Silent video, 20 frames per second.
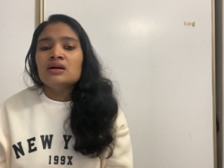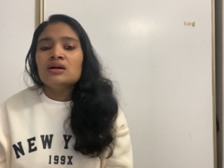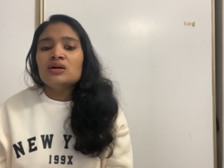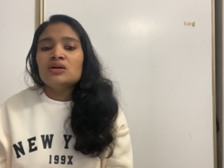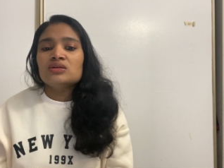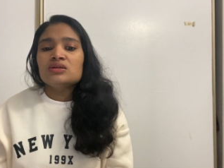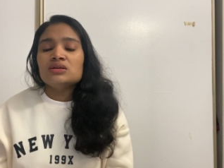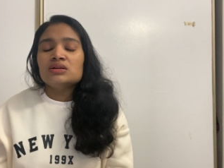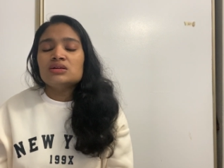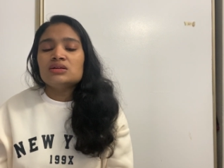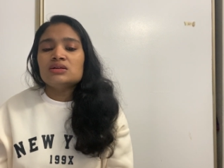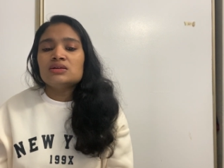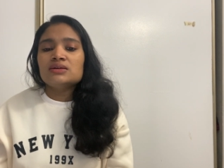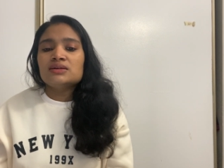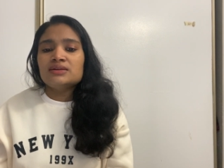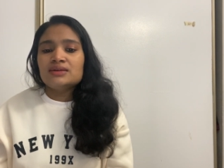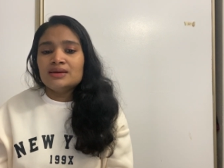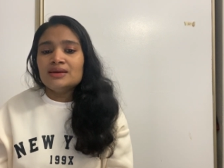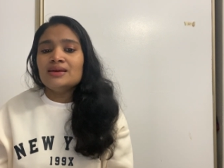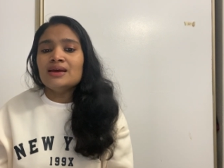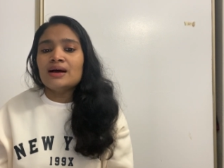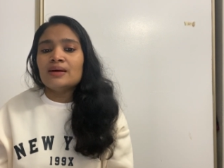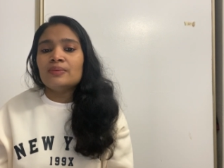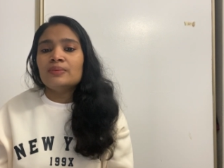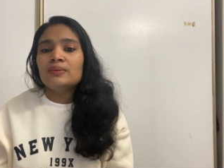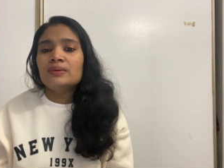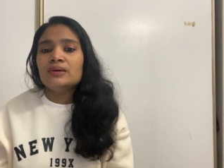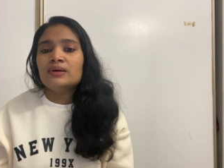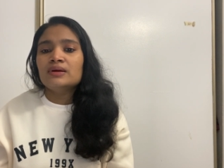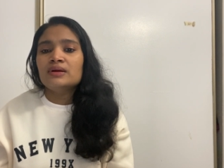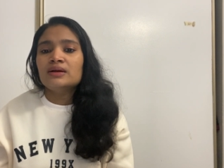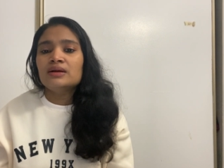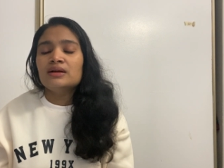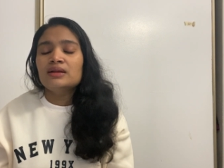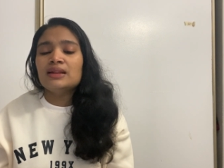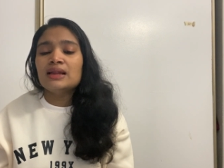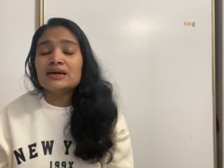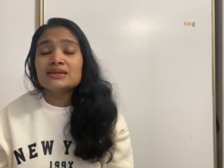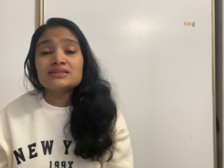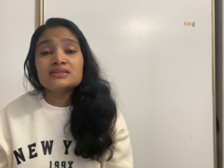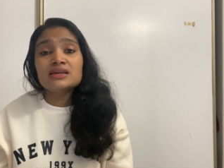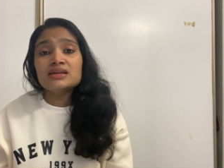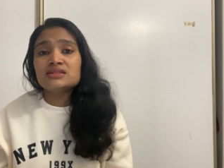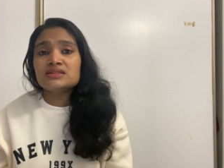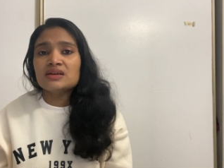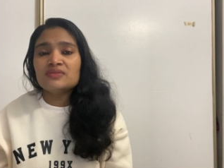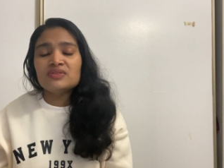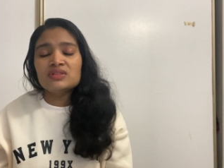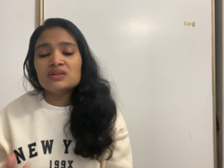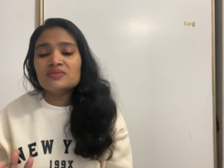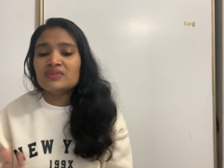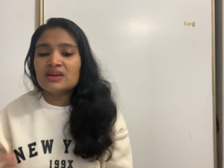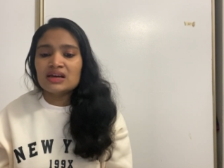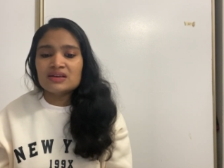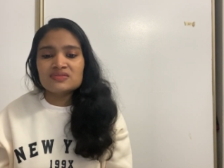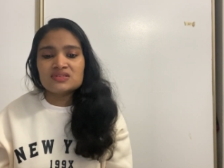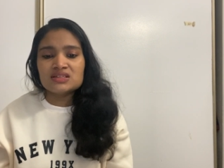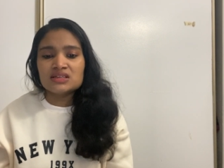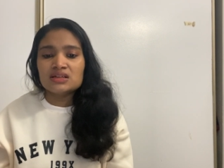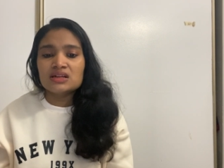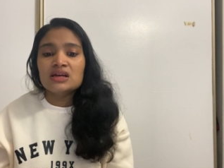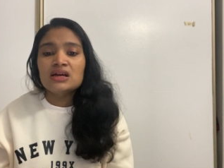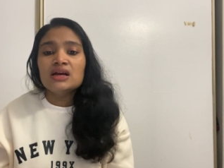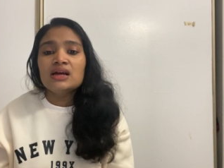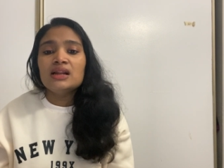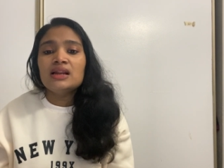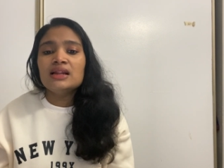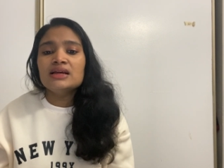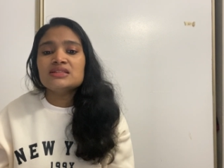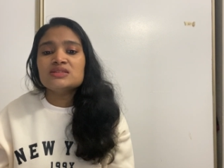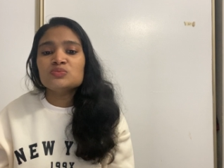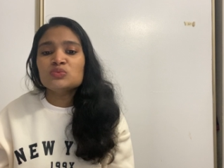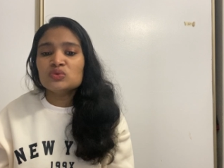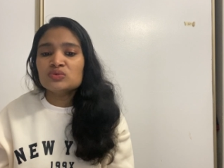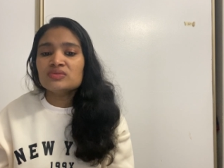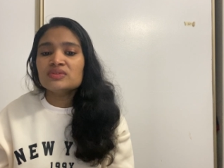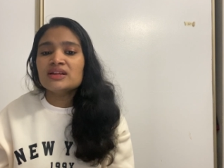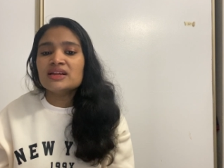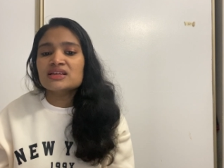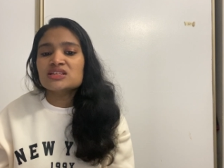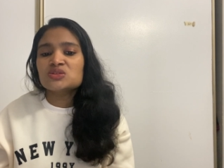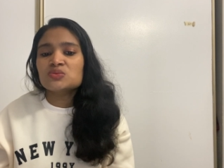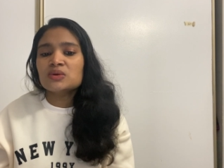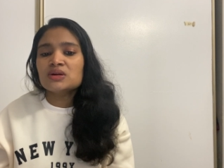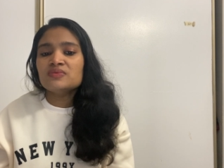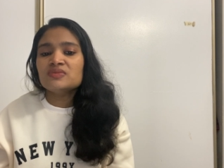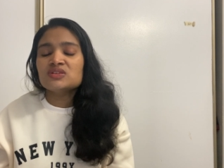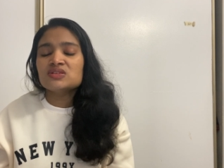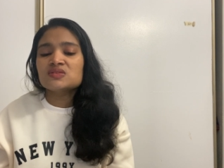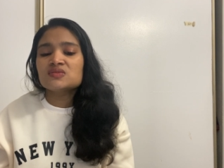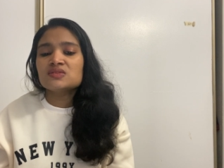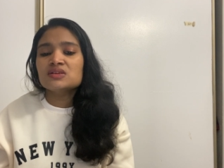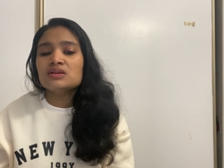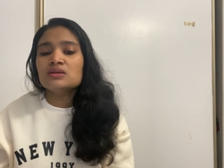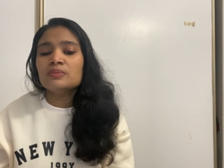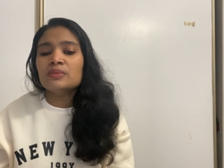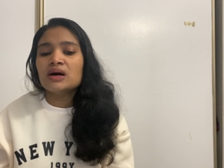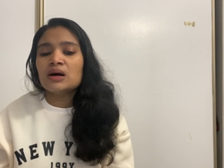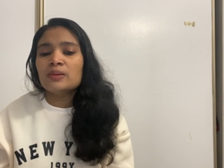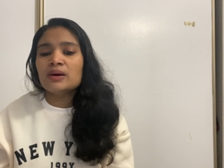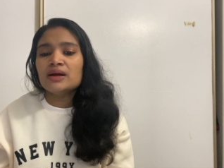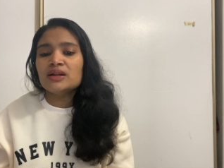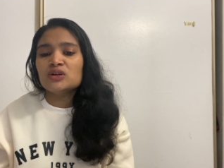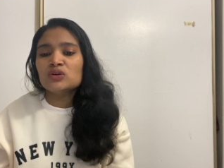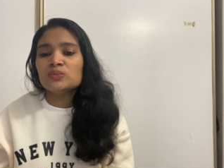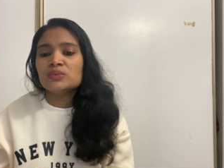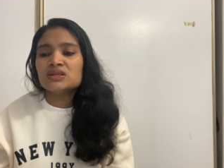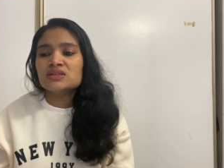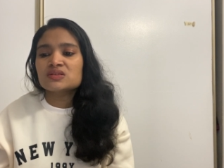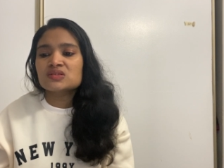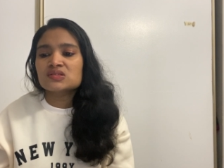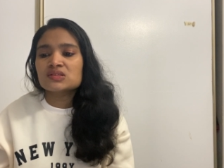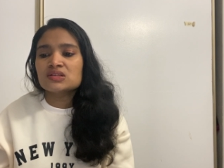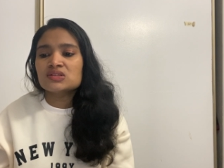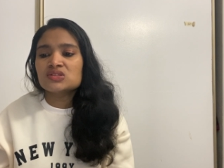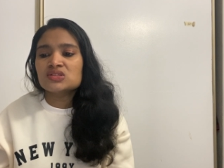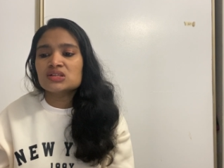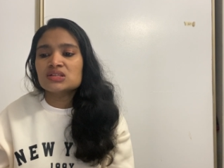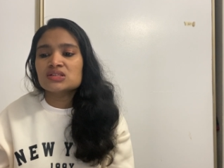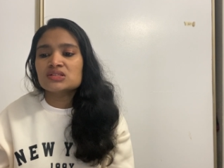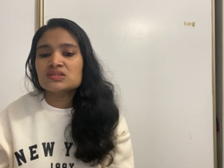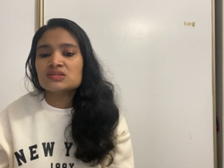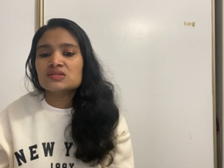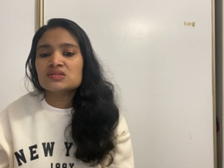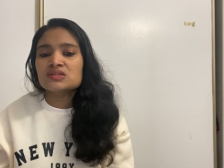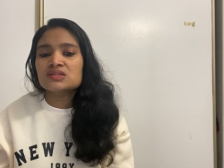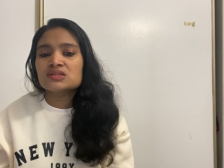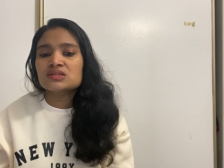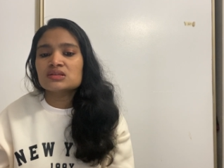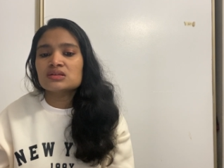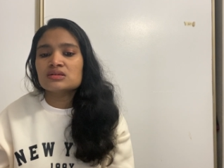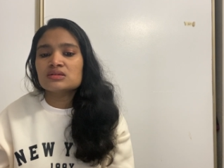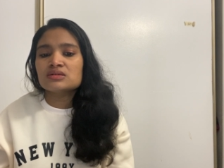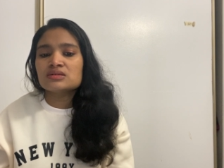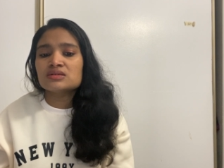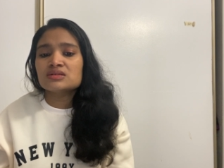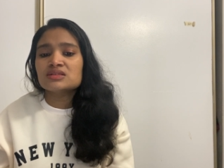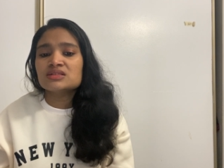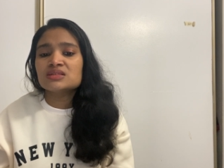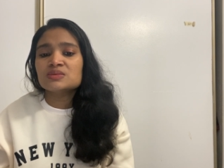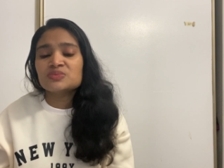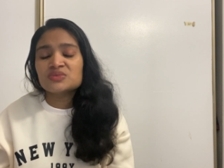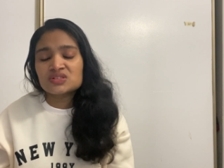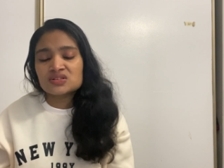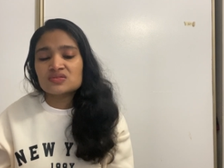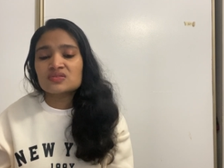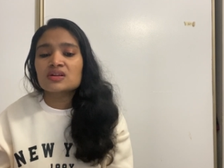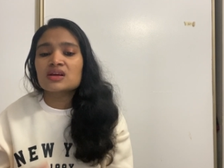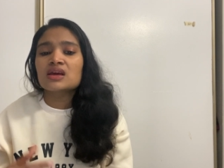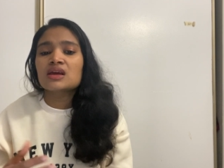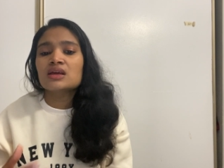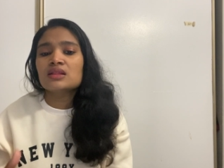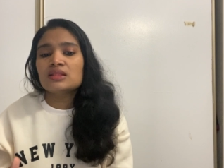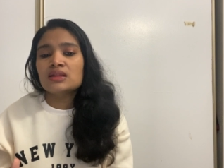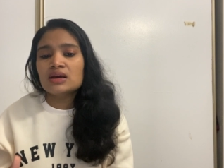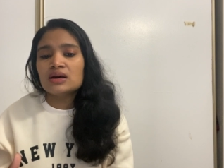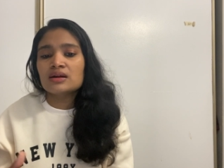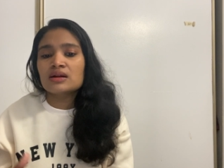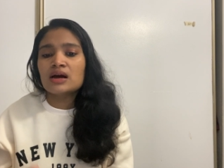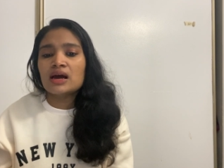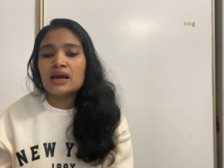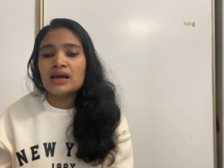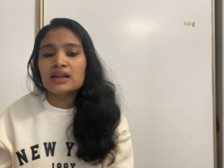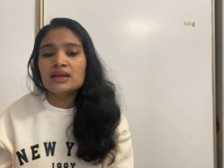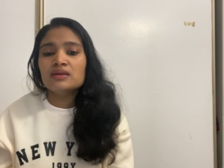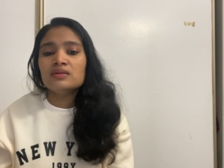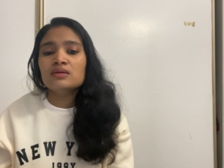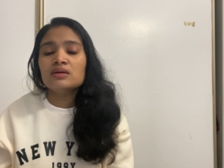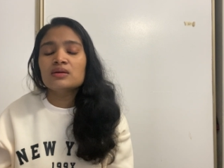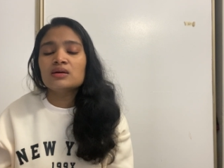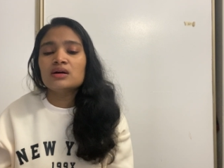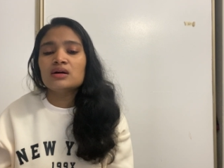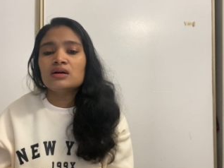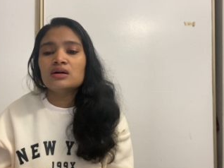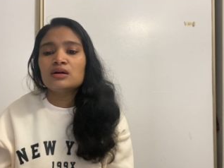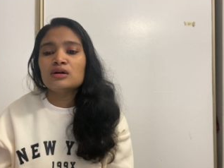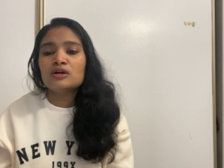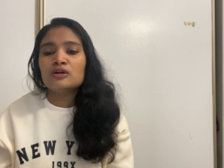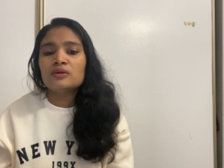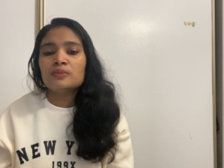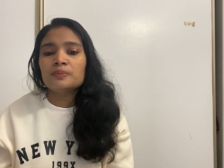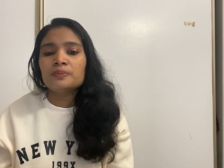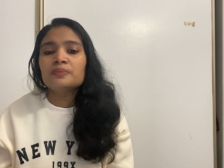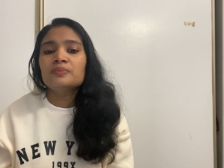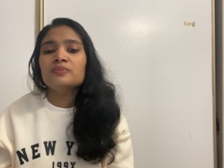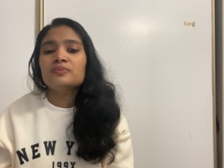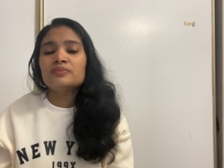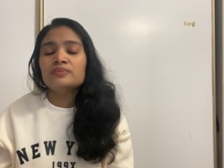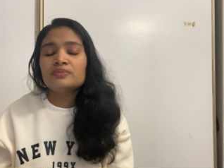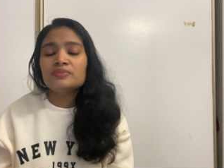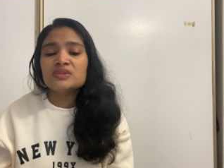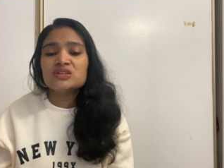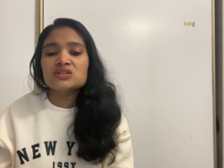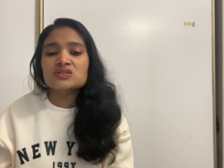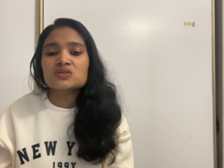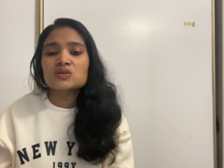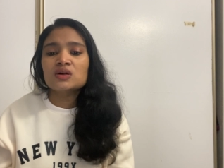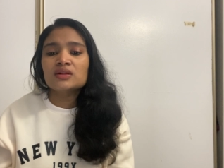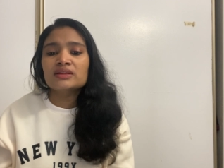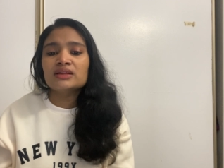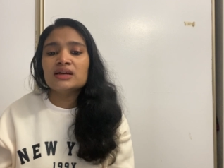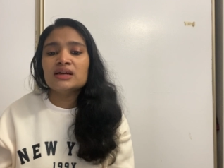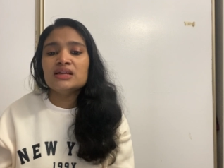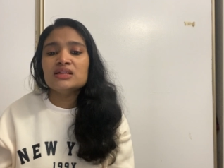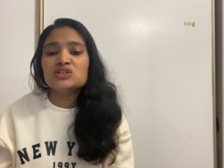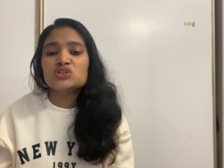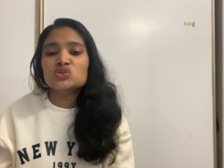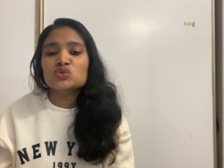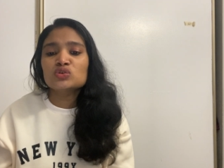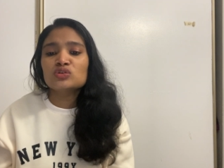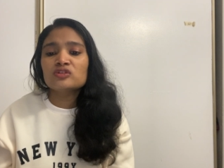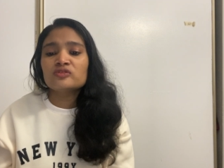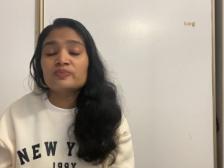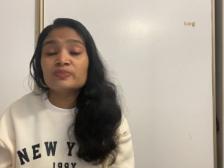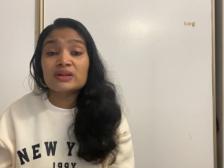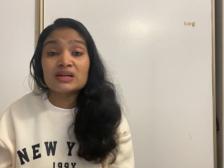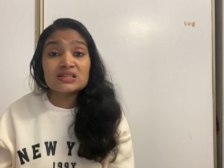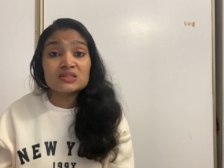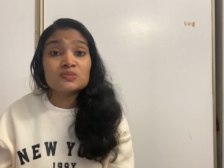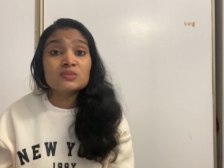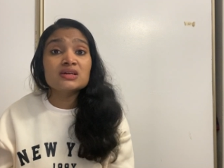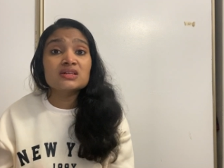Uh, yeah, last date, everything we have seen. Let's move to the next one, which is the Bhabha Atomic Research Center's uh, subsidiary. They are hiring uh, which is called the Institute of Plasma